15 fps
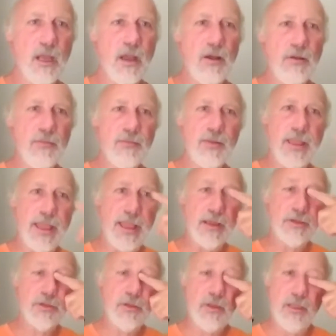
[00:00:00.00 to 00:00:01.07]
of
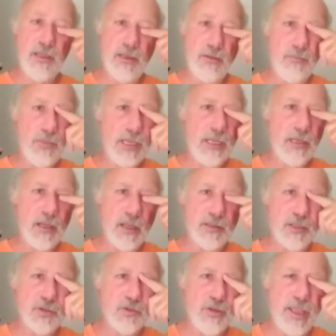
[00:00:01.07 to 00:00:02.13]
actually being on
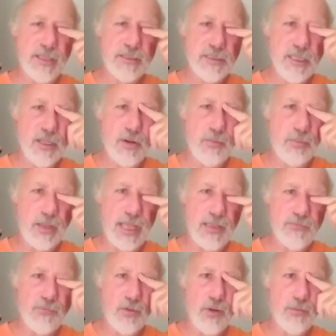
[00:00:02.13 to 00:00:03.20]
the transcendental
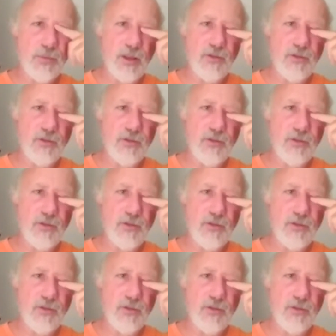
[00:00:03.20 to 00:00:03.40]
platform,